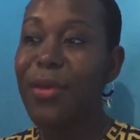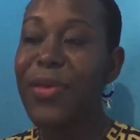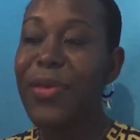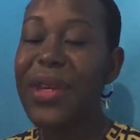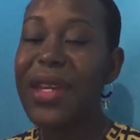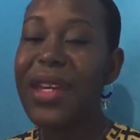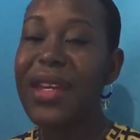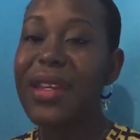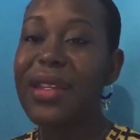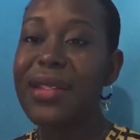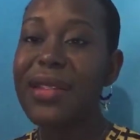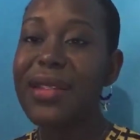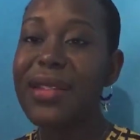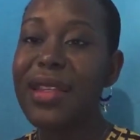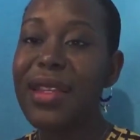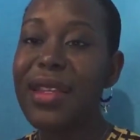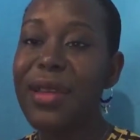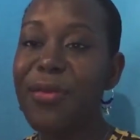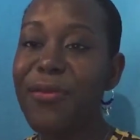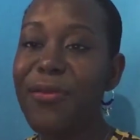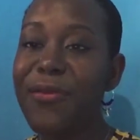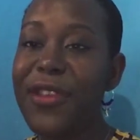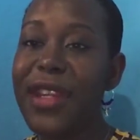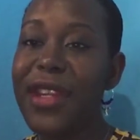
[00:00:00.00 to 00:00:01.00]
because
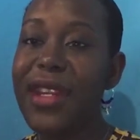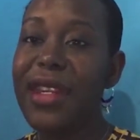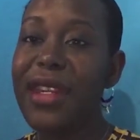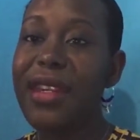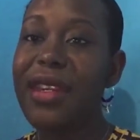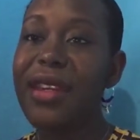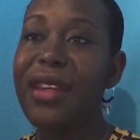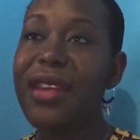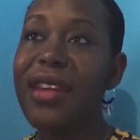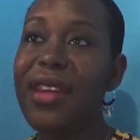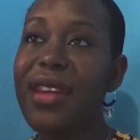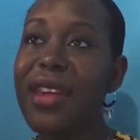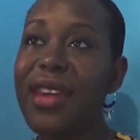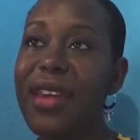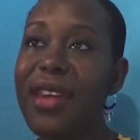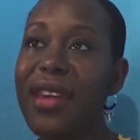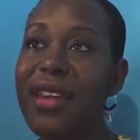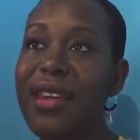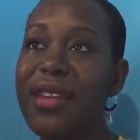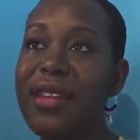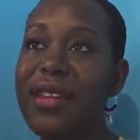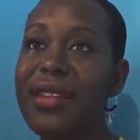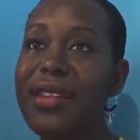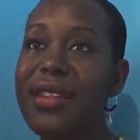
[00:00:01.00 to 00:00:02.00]
deep breathing
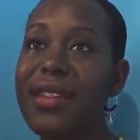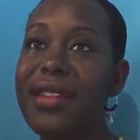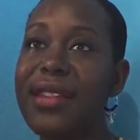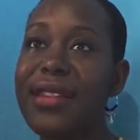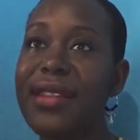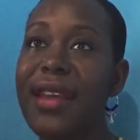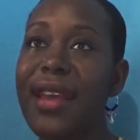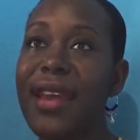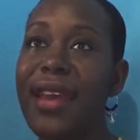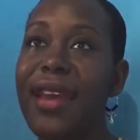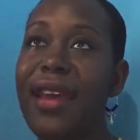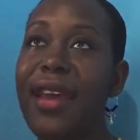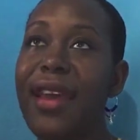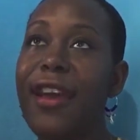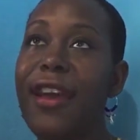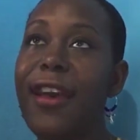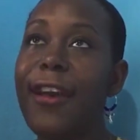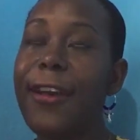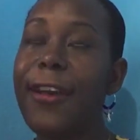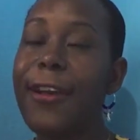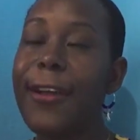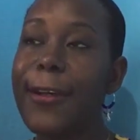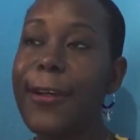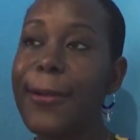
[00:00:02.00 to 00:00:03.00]
is
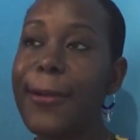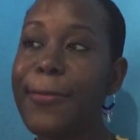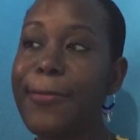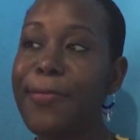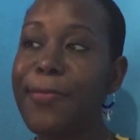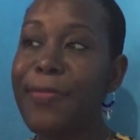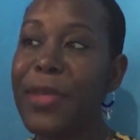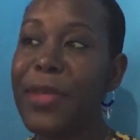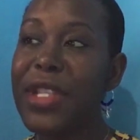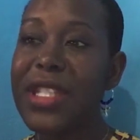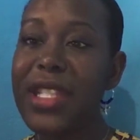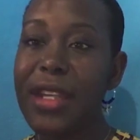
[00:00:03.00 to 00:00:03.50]
um,